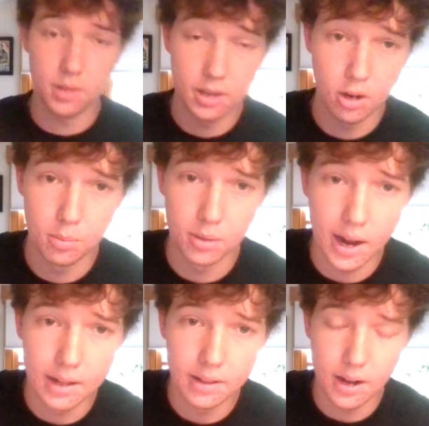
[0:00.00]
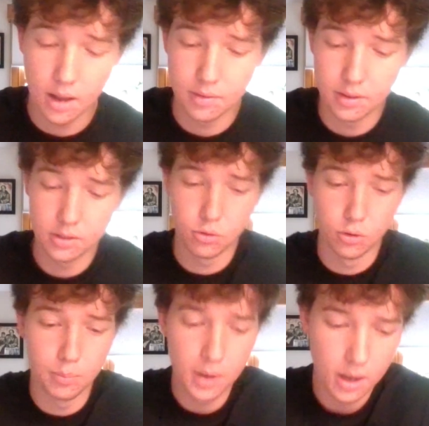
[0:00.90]
the terrible lighting that I have in this
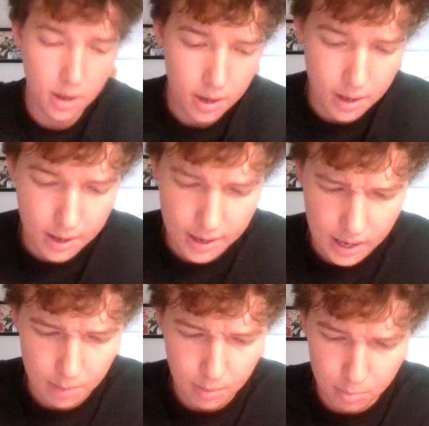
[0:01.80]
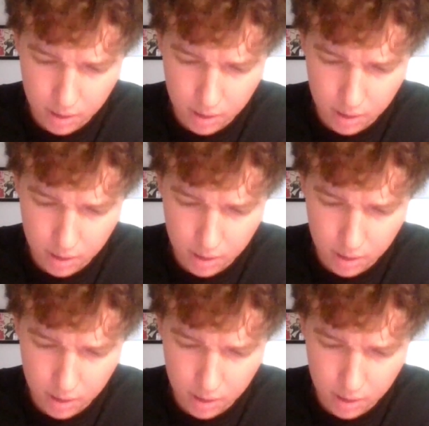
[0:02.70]
room. But